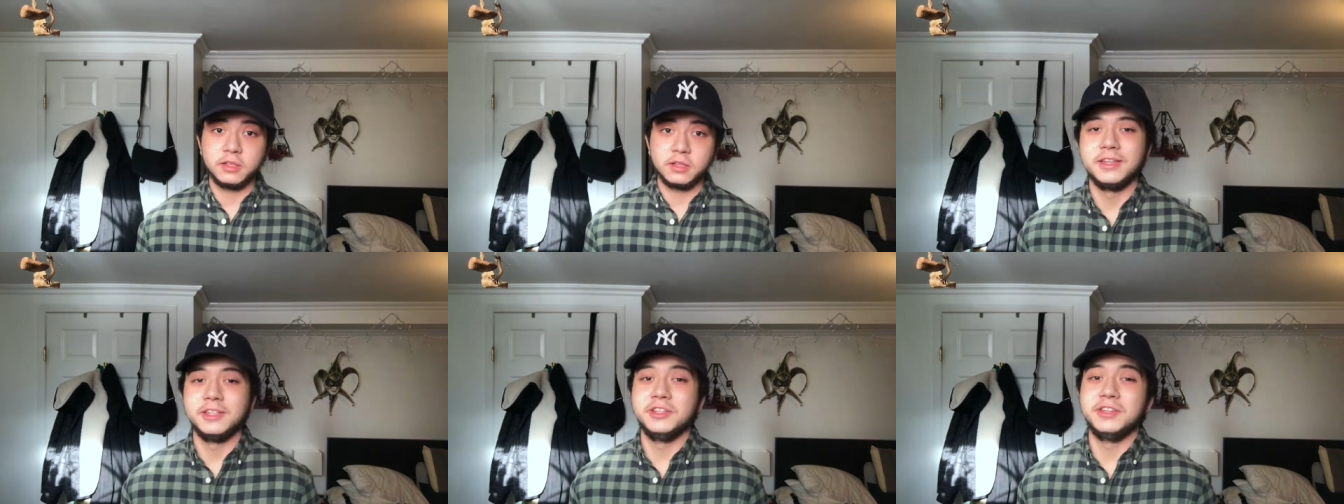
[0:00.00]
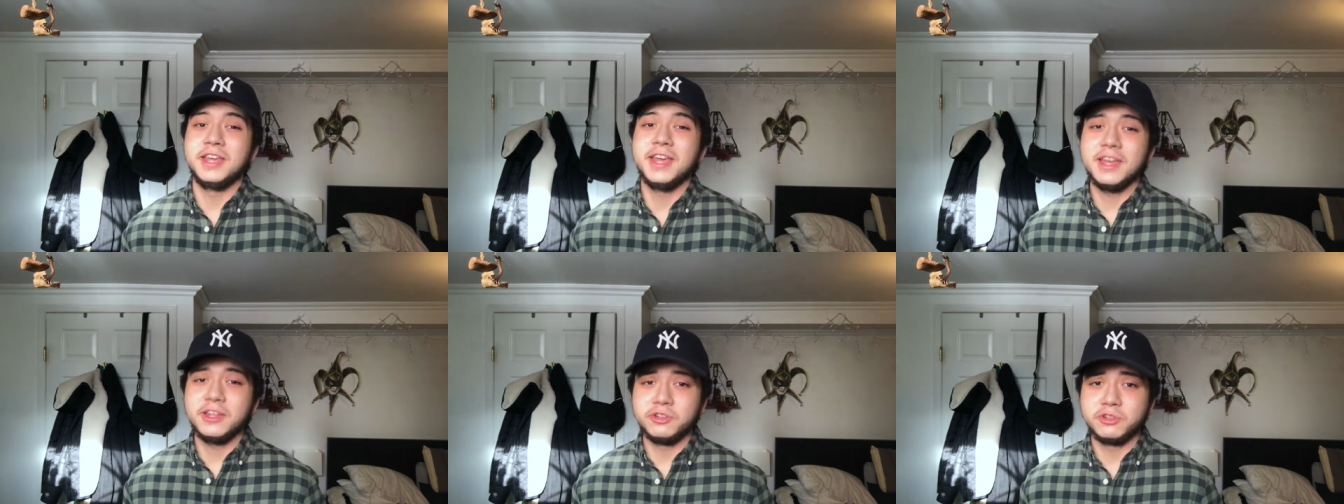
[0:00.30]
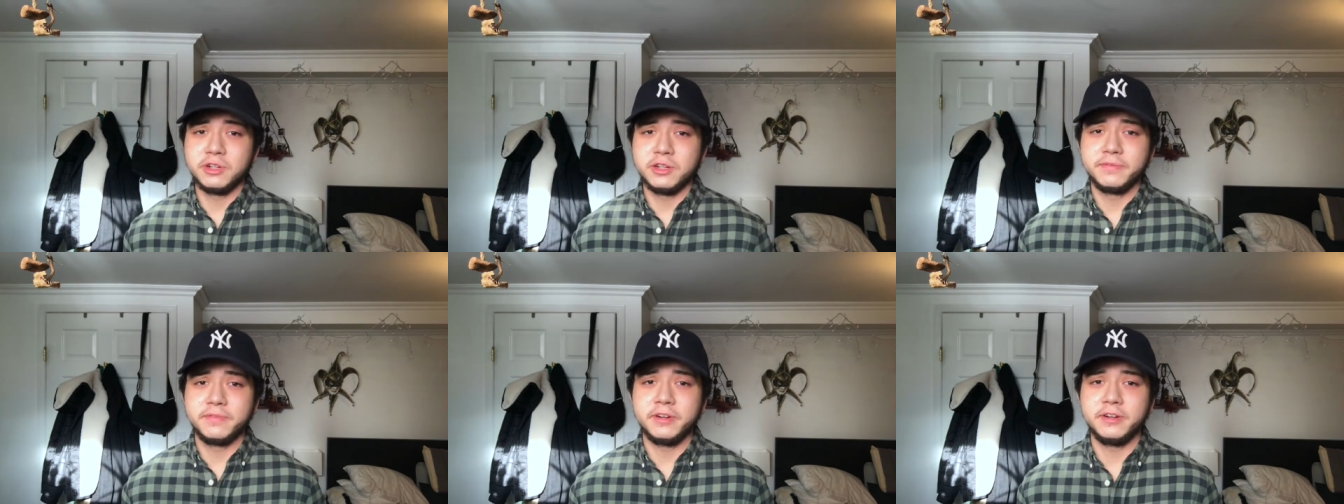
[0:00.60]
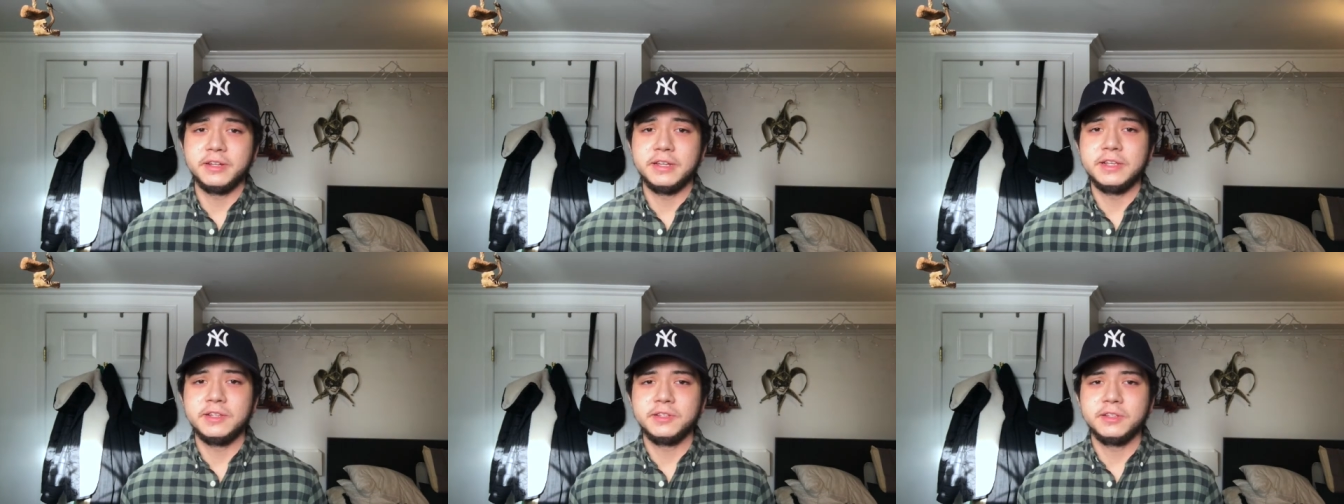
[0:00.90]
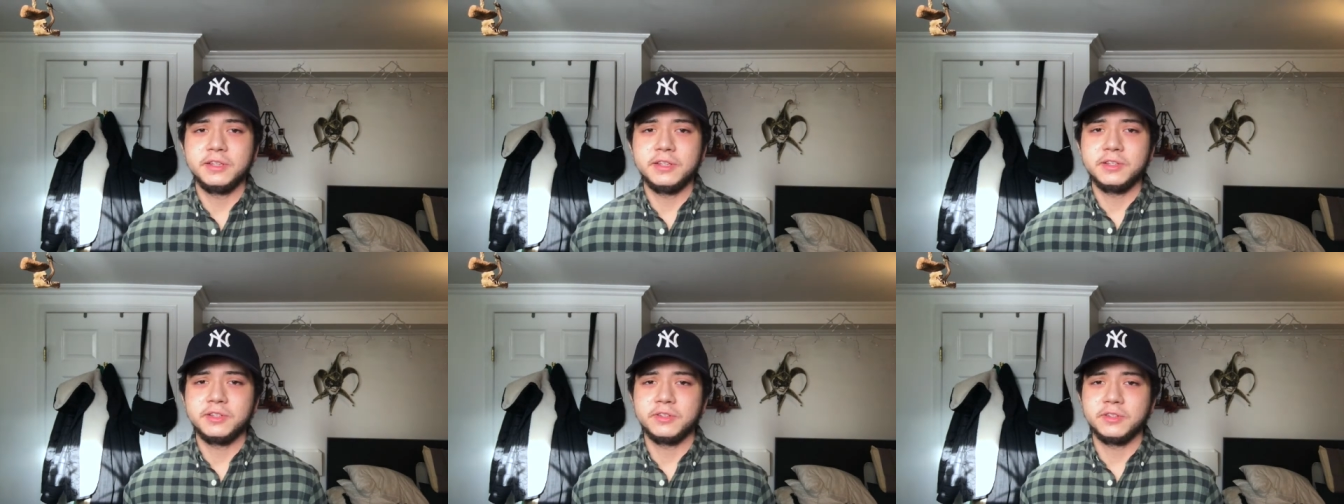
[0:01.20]
And you can't drink very
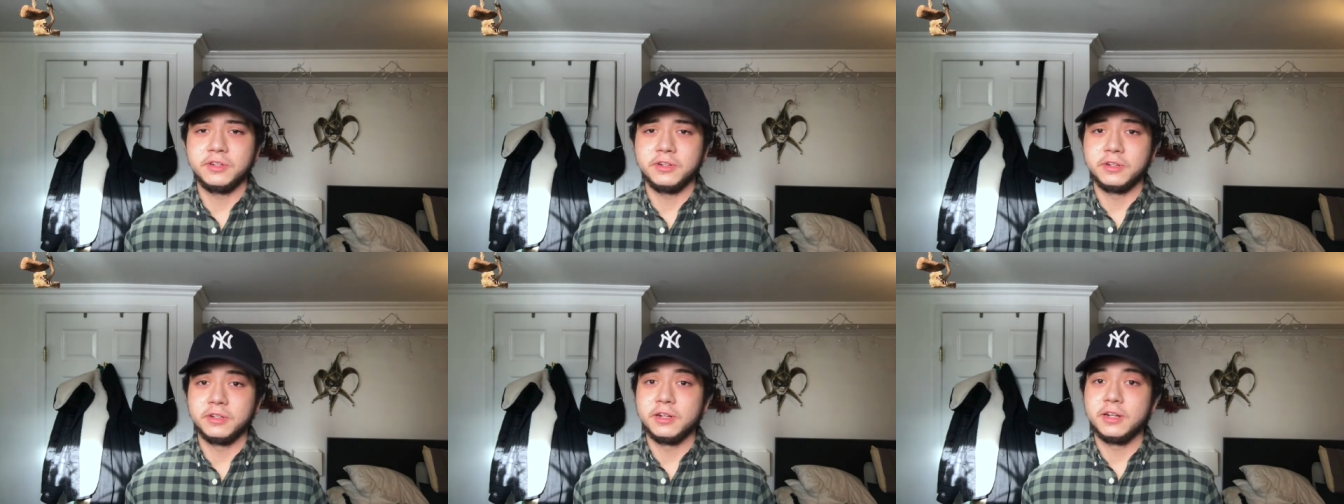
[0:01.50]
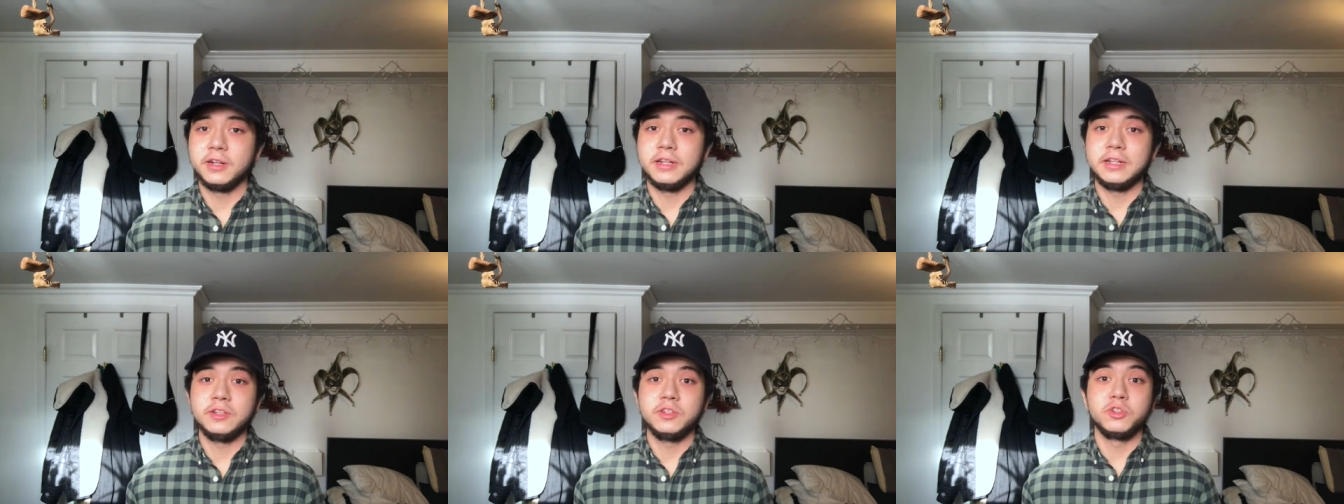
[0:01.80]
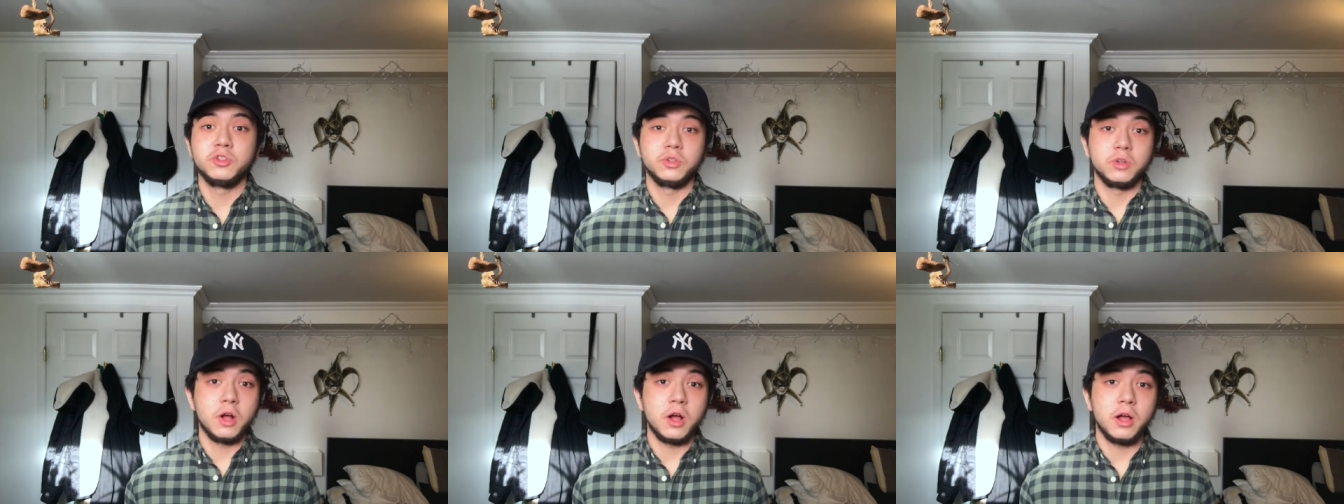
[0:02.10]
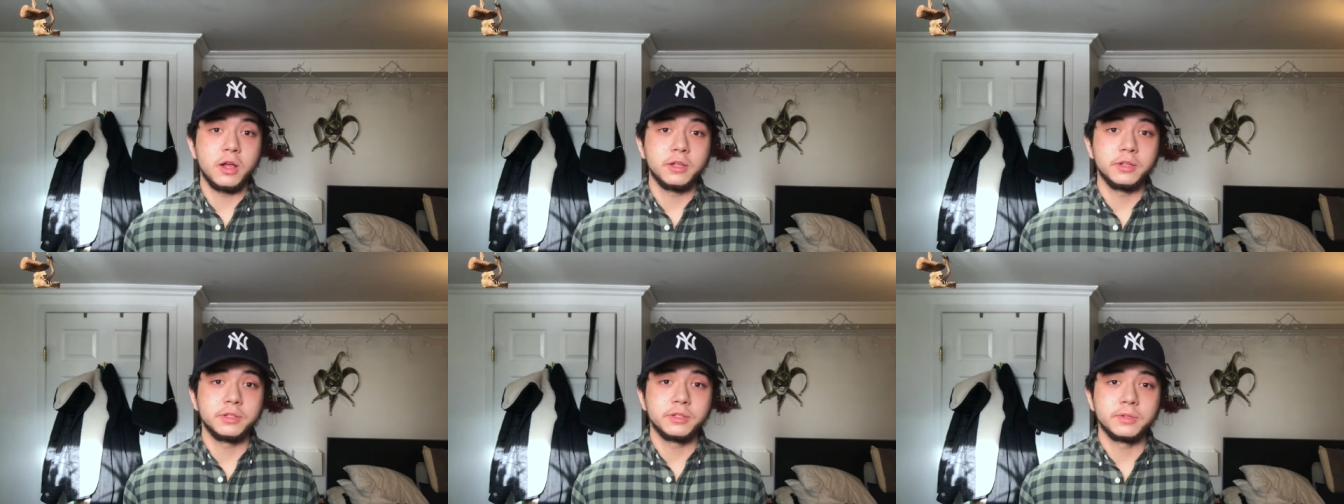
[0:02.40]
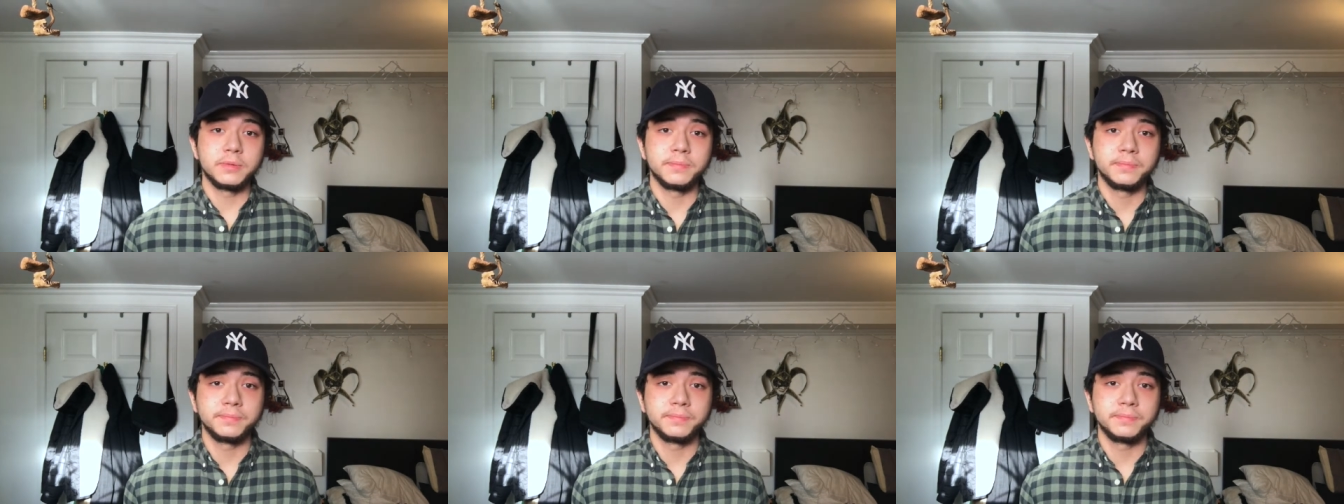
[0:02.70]
easily, so you're gonna need straws.